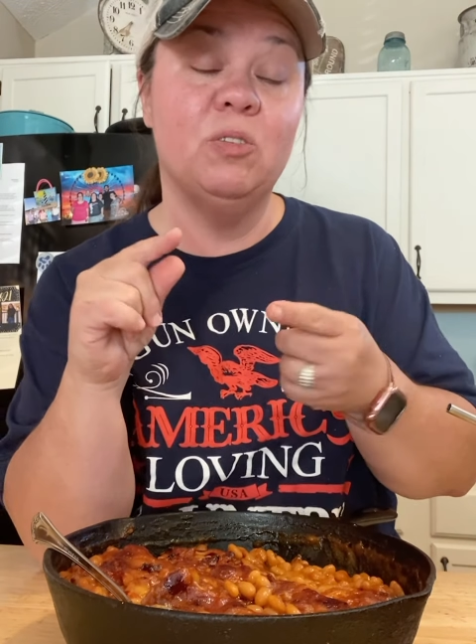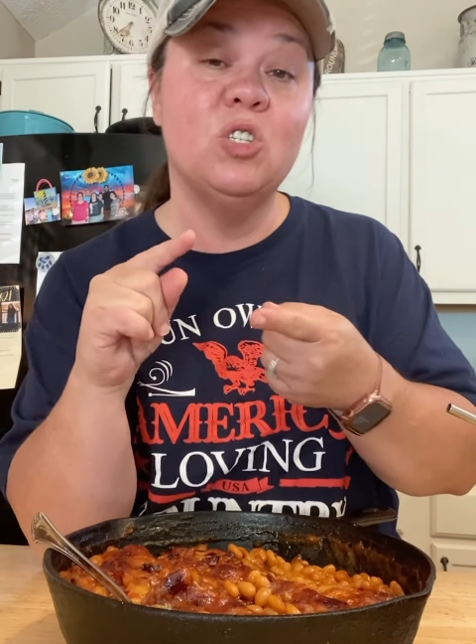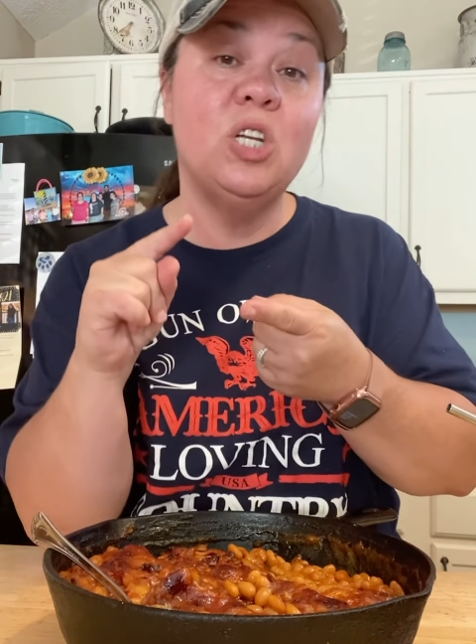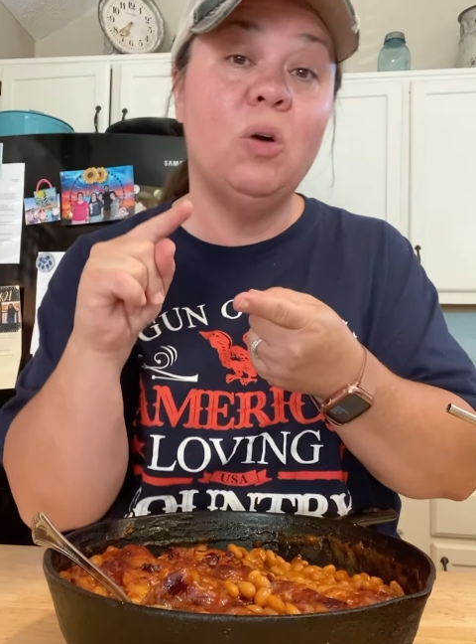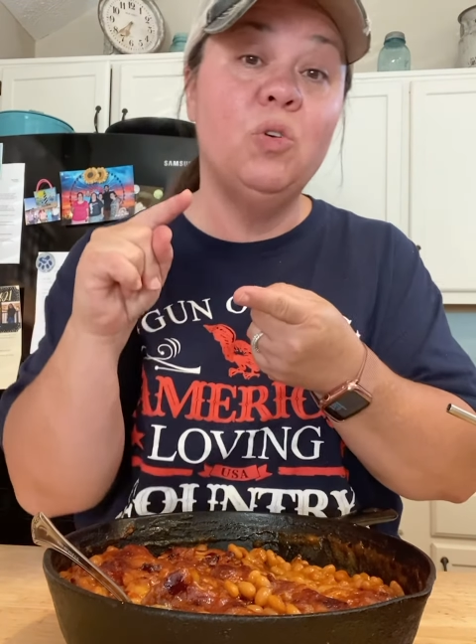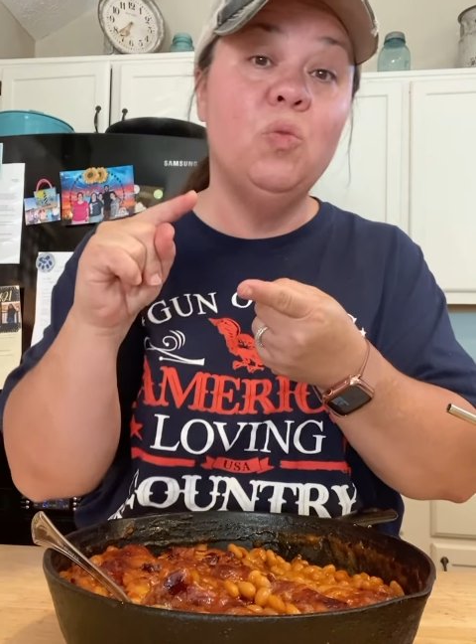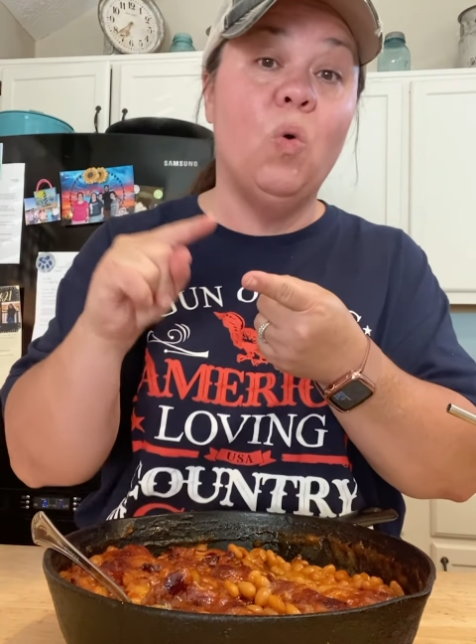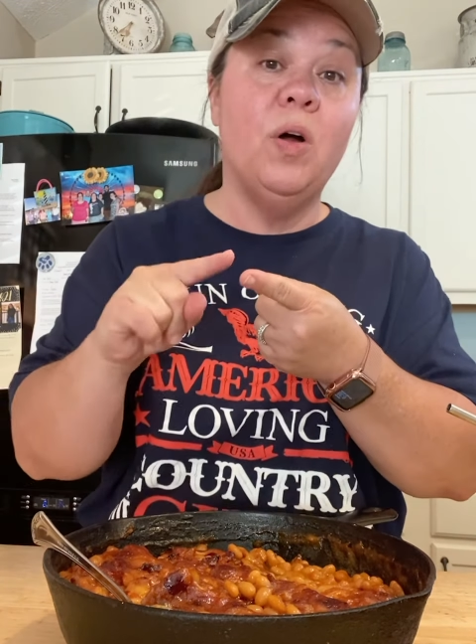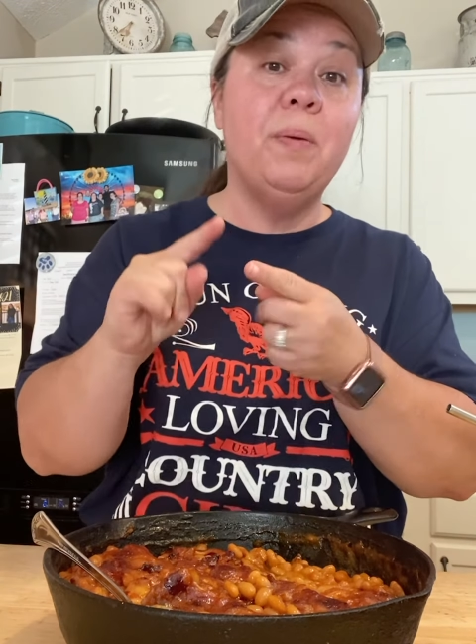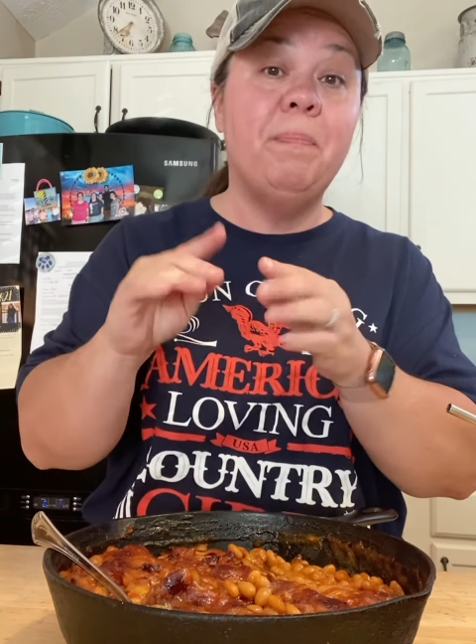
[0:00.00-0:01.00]
So you
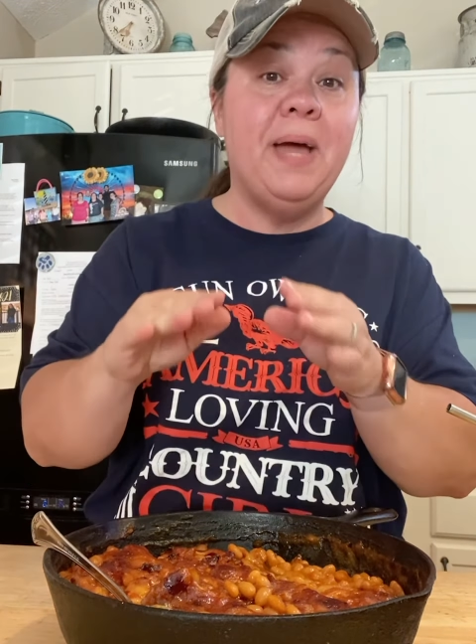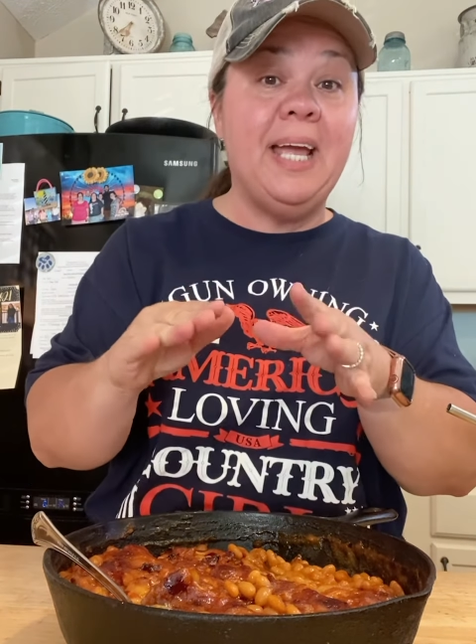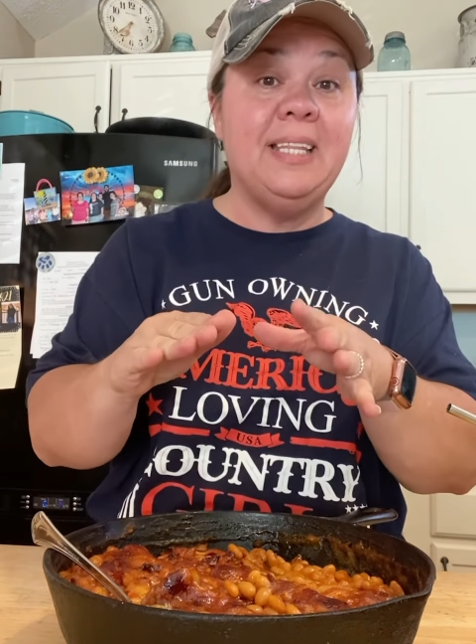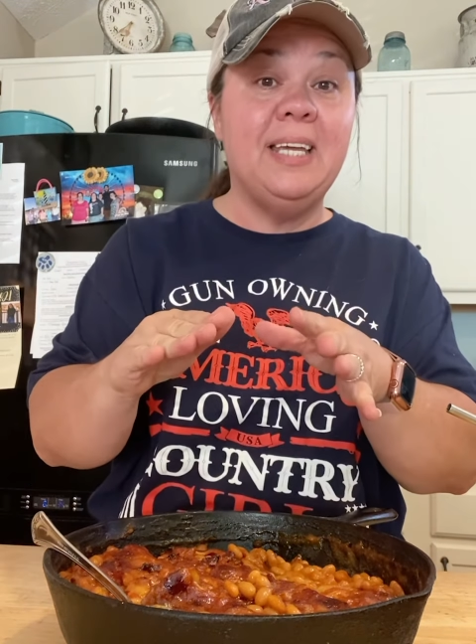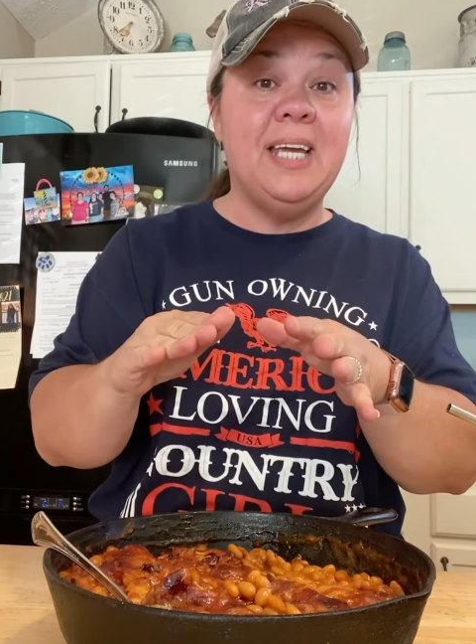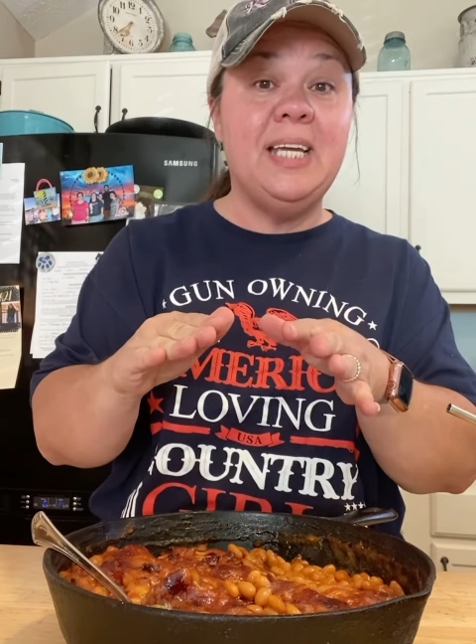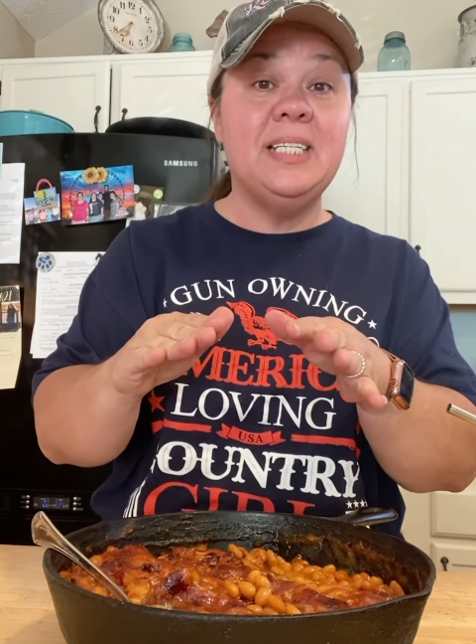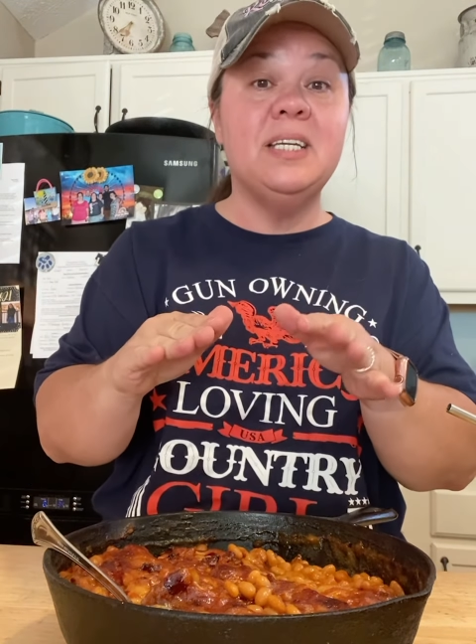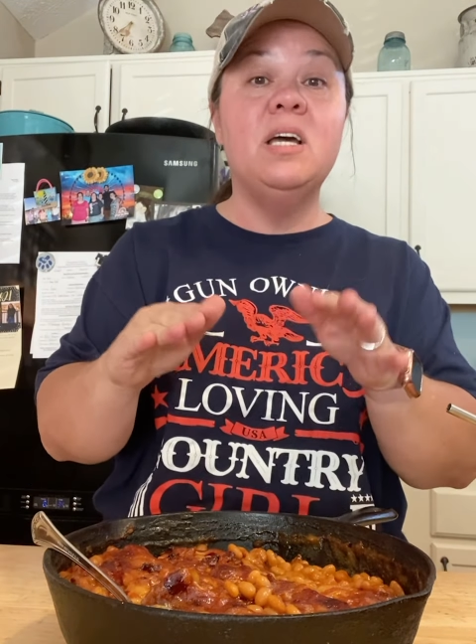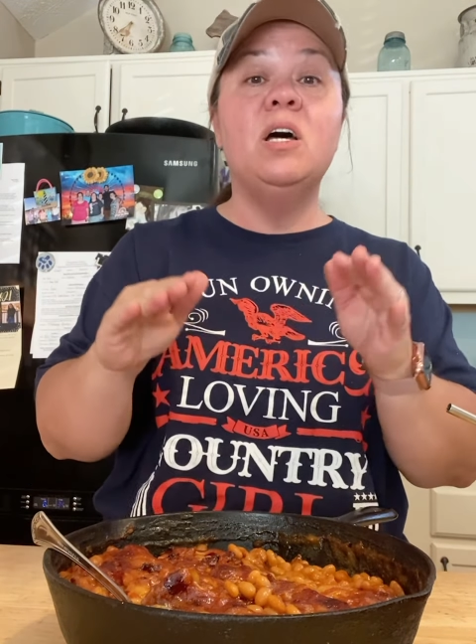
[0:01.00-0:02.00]
want to bake these